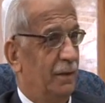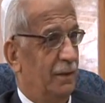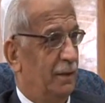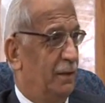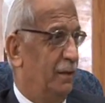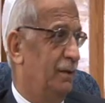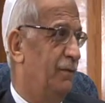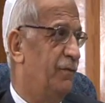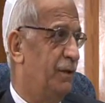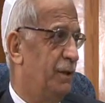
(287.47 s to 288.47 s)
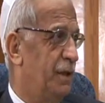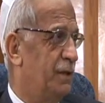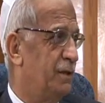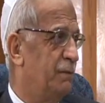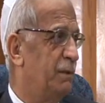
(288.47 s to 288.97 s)
the
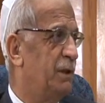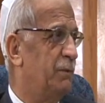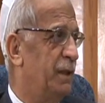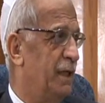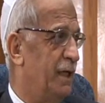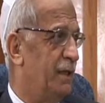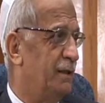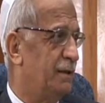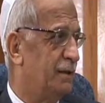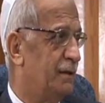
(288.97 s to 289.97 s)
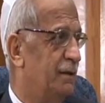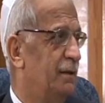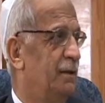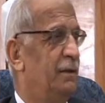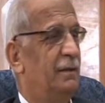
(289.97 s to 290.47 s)
differentiation between us,
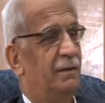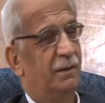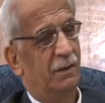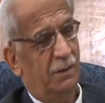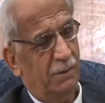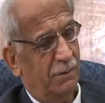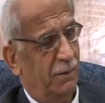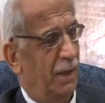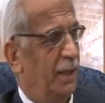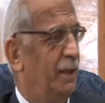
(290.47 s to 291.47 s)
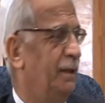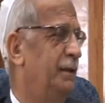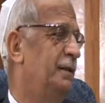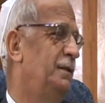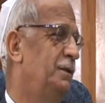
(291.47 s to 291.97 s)
so
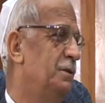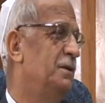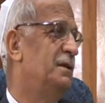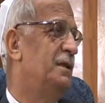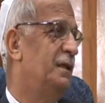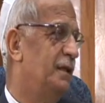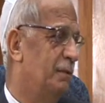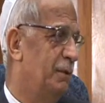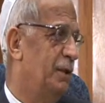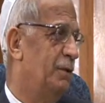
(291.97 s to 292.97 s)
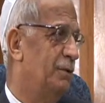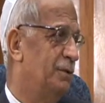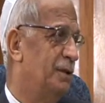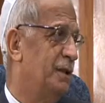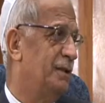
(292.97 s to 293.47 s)
I use the
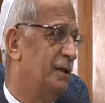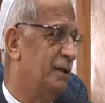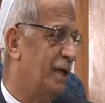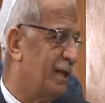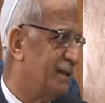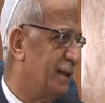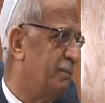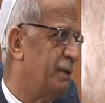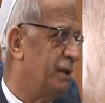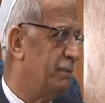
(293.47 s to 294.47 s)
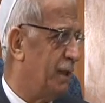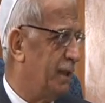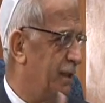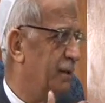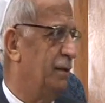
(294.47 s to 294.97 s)
terminology that accepted
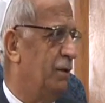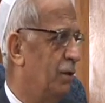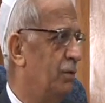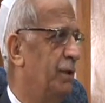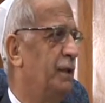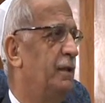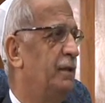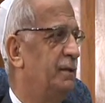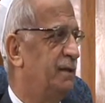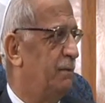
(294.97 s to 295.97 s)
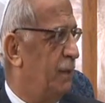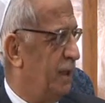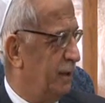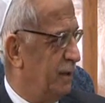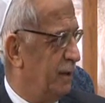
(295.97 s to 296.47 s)
by the whole world,
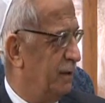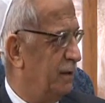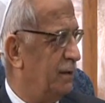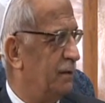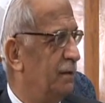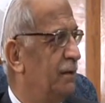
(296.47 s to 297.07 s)
Samaritans.